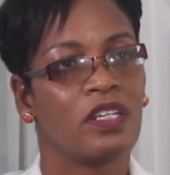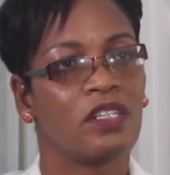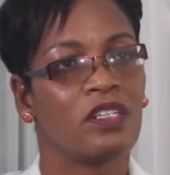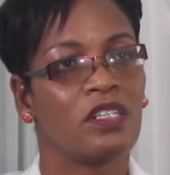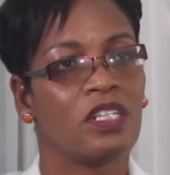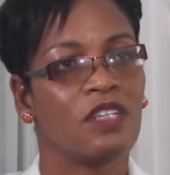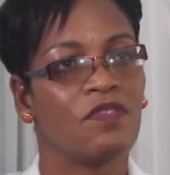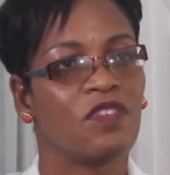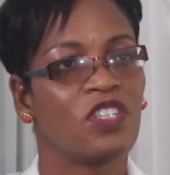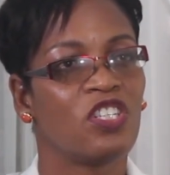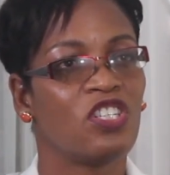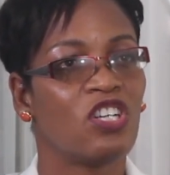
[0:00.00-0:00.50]
you
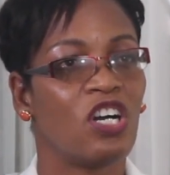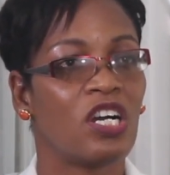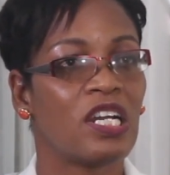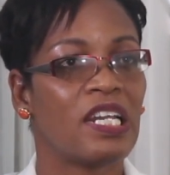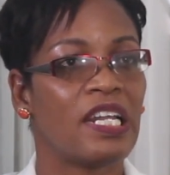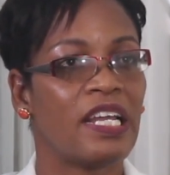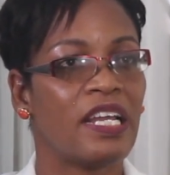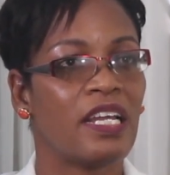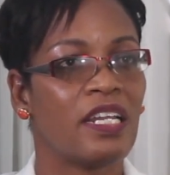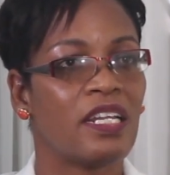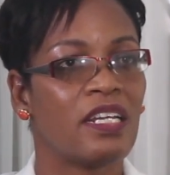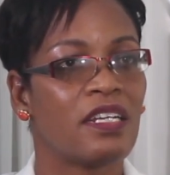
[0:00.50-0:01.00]
know, even
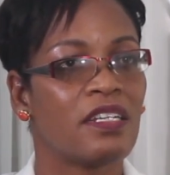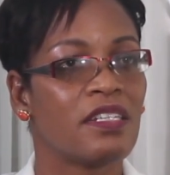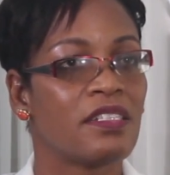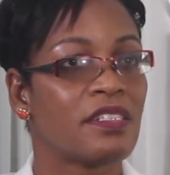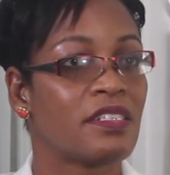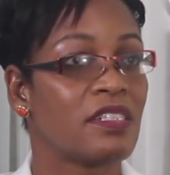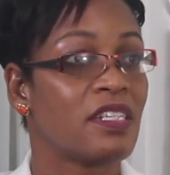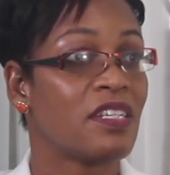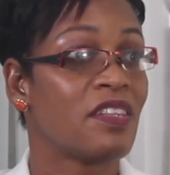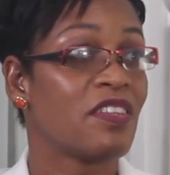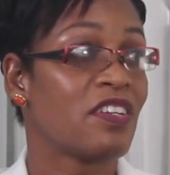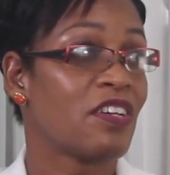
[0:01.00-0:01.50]
young
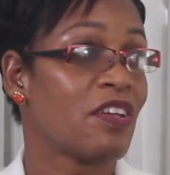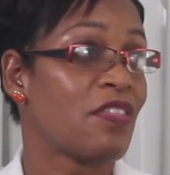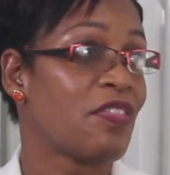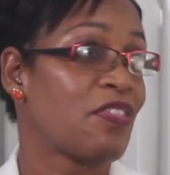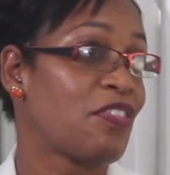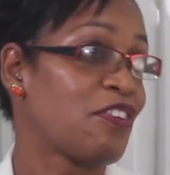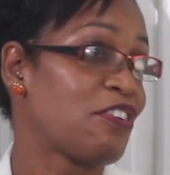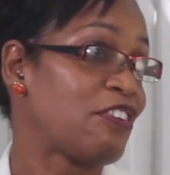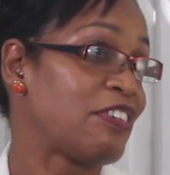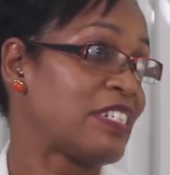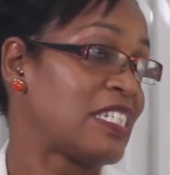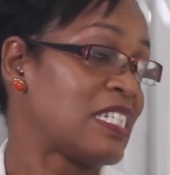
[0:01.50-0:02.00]
ladies in their
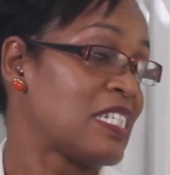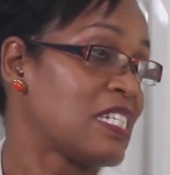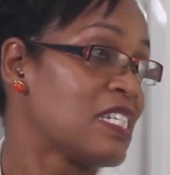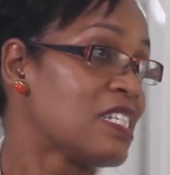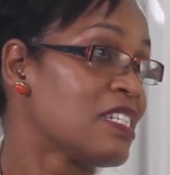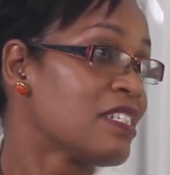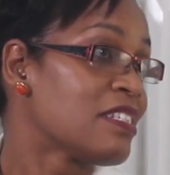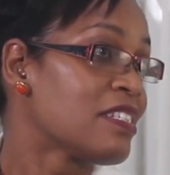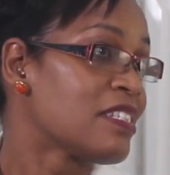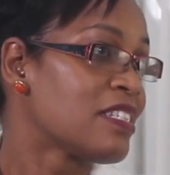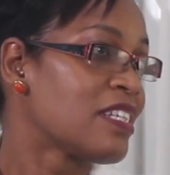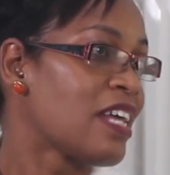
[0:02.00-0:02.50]

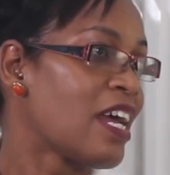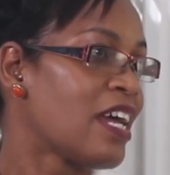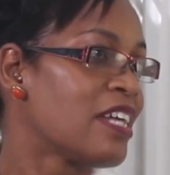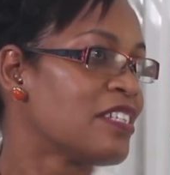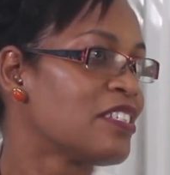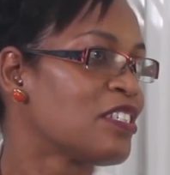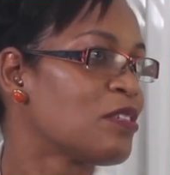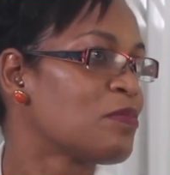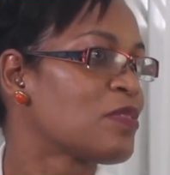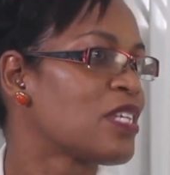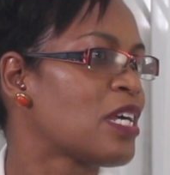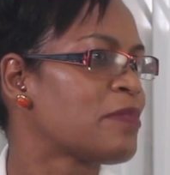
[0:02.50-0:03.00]
30s,
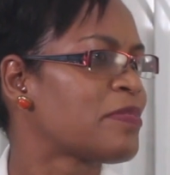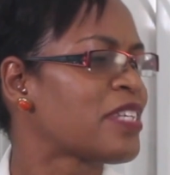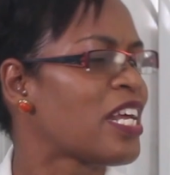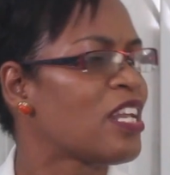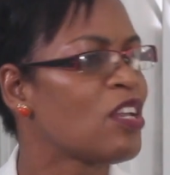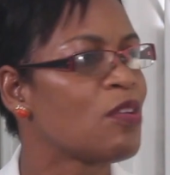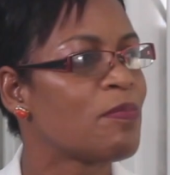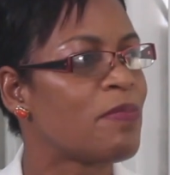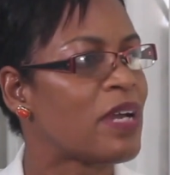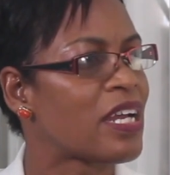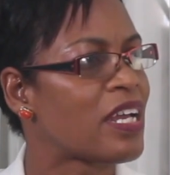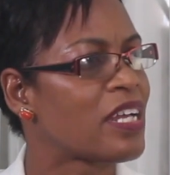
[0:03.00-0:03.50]
and sometimes
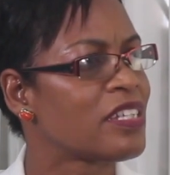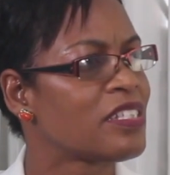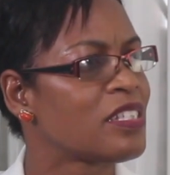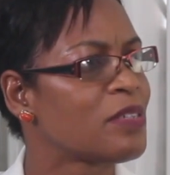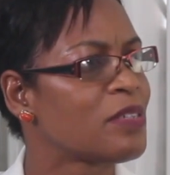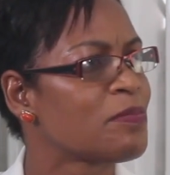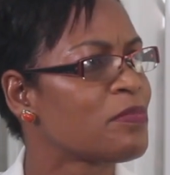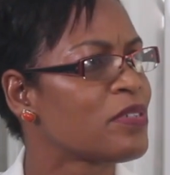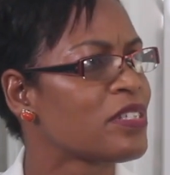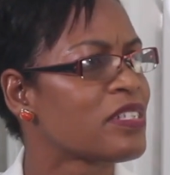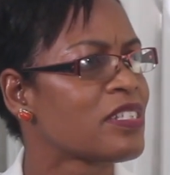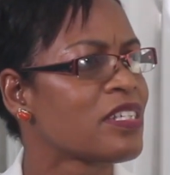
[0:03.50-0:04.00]
I look back and
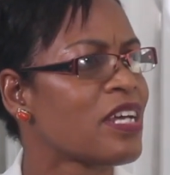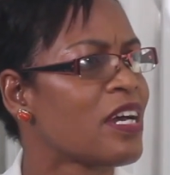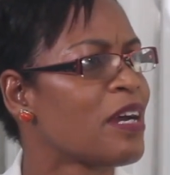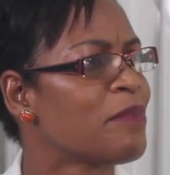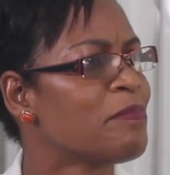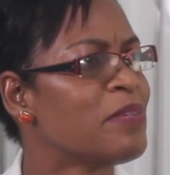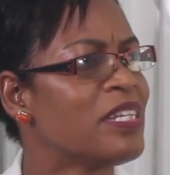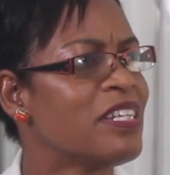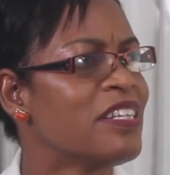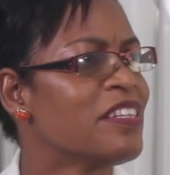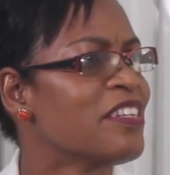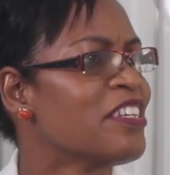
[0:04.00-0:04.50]
say, but I
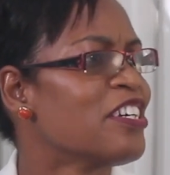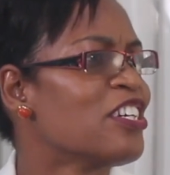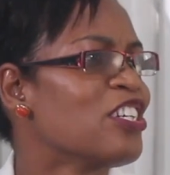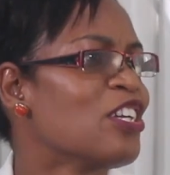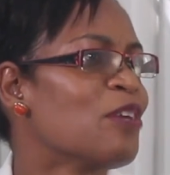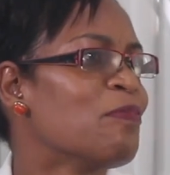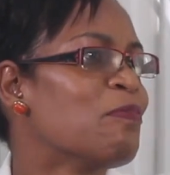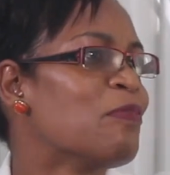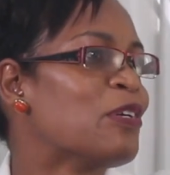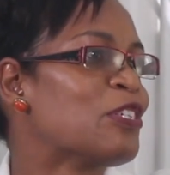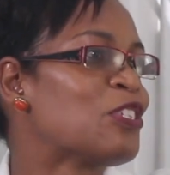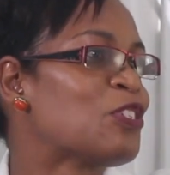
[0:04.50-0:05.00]
mean, they're
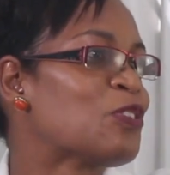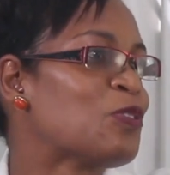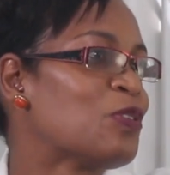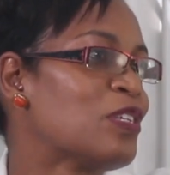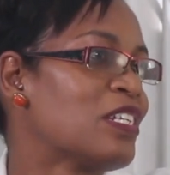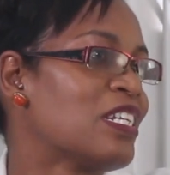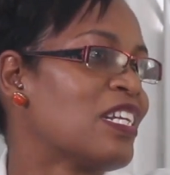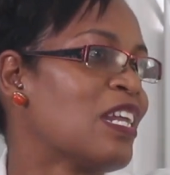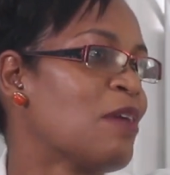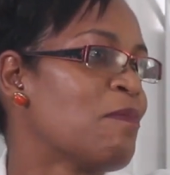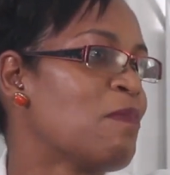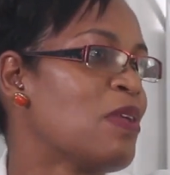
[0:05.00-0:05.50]
not much
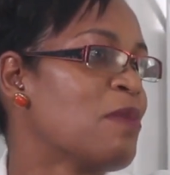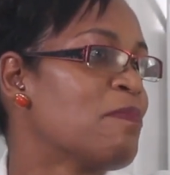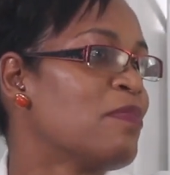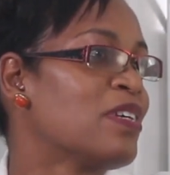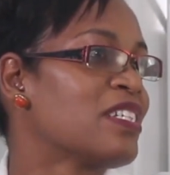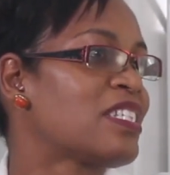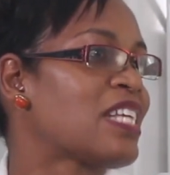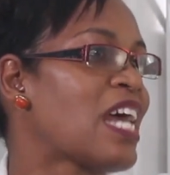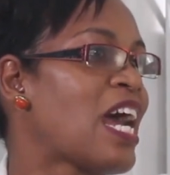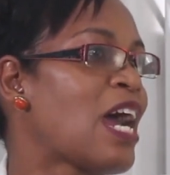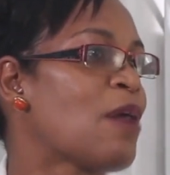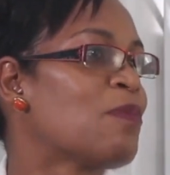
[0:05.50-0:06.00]
older than me.
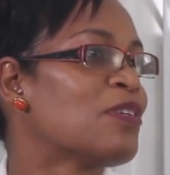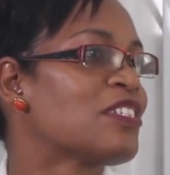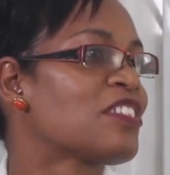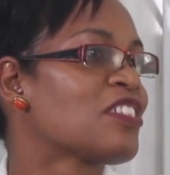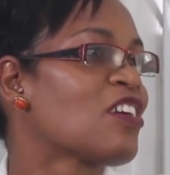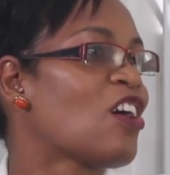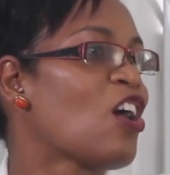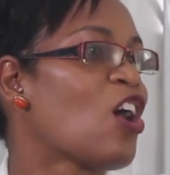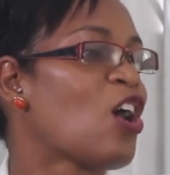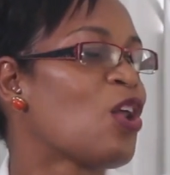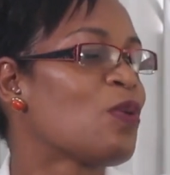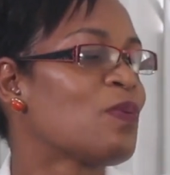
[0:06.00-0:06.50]
But I was
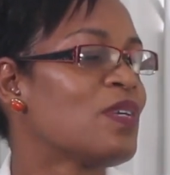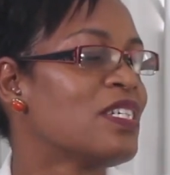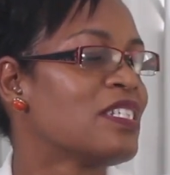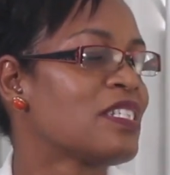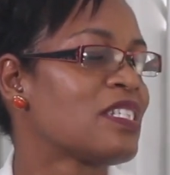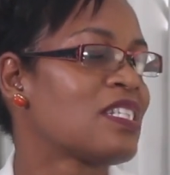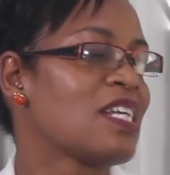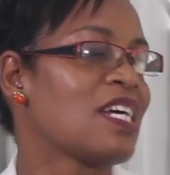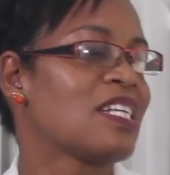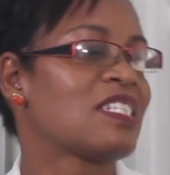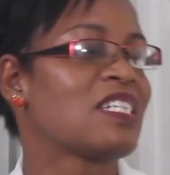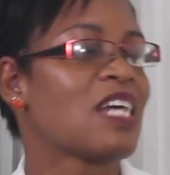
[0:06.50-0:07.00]

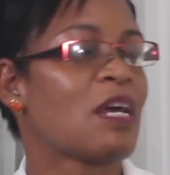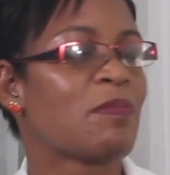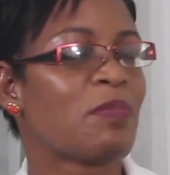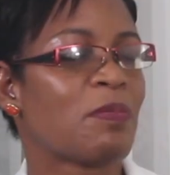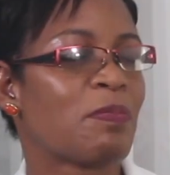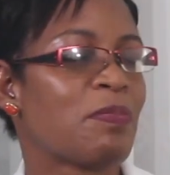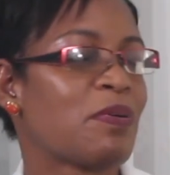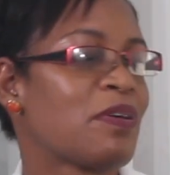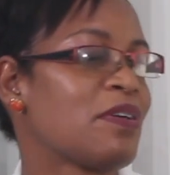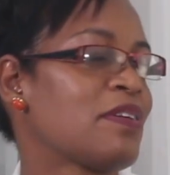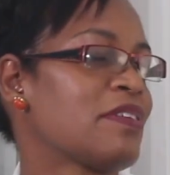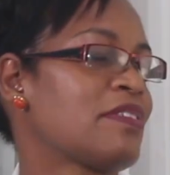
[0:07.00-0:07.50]
always that type
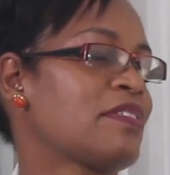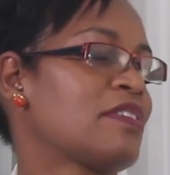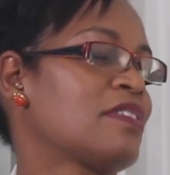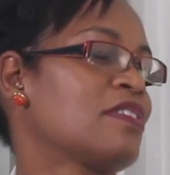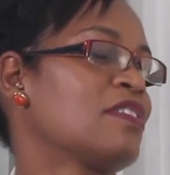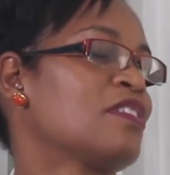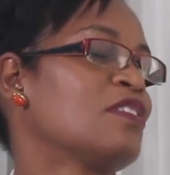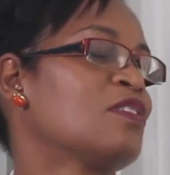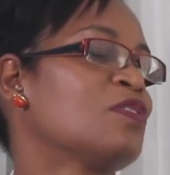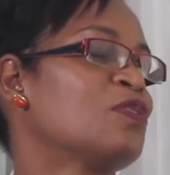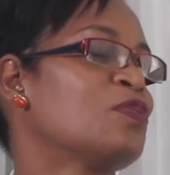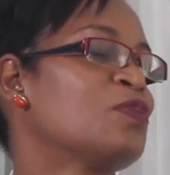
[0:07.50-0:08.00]
of
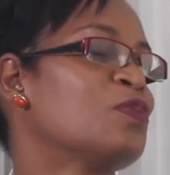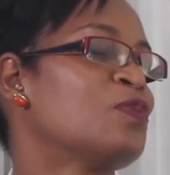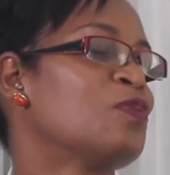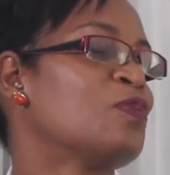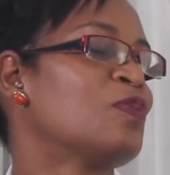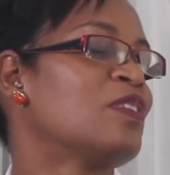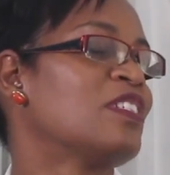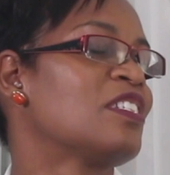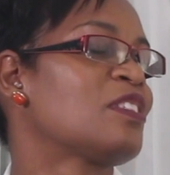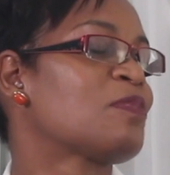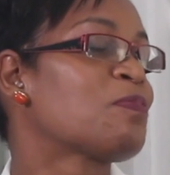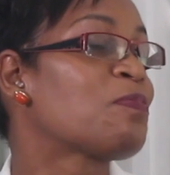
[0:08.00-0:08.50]
person
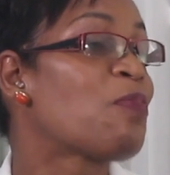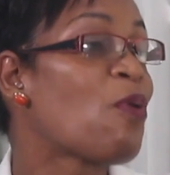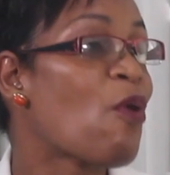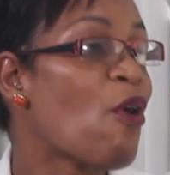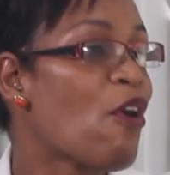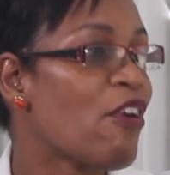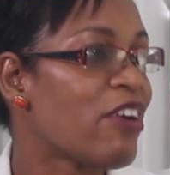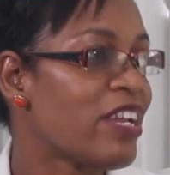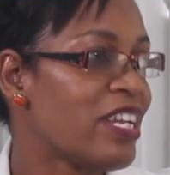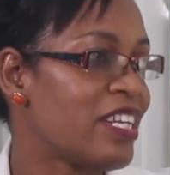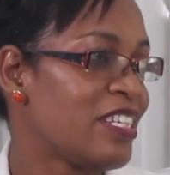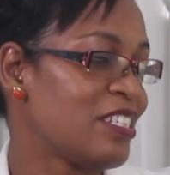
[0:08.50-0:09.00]
who is
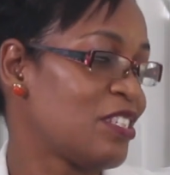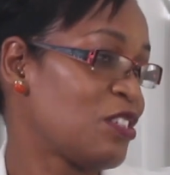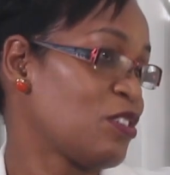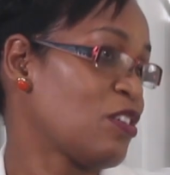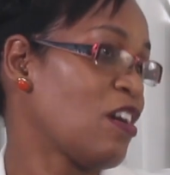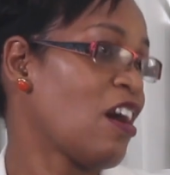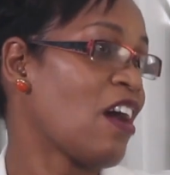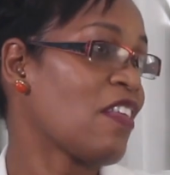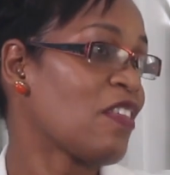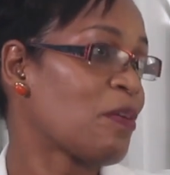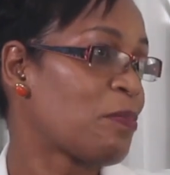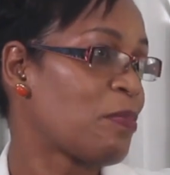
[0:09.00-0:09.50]
pouring
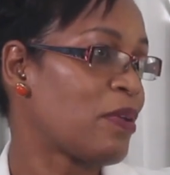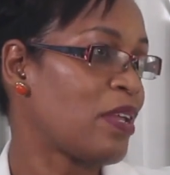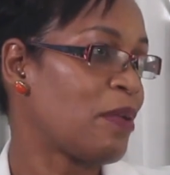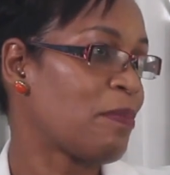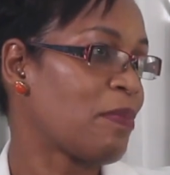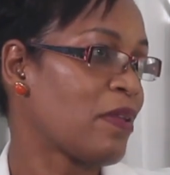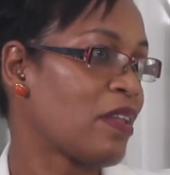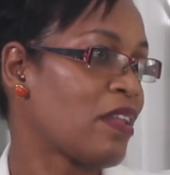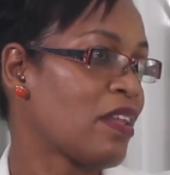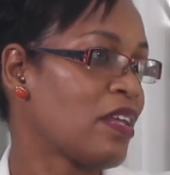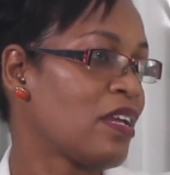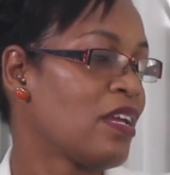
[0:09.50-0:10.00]
into other
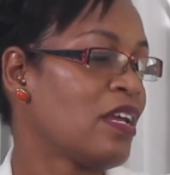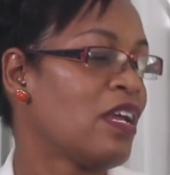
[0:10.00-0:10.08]
people.